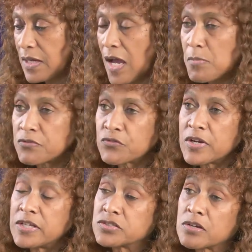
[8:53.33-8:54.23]
I'm
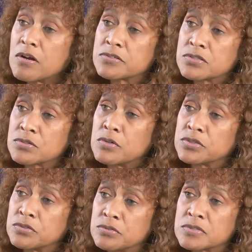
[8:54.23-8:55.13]
afraid Charles is
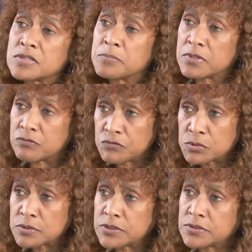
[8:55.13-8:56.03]
going to do something
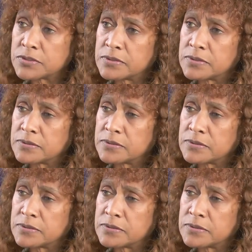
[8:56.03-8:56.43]
foolish.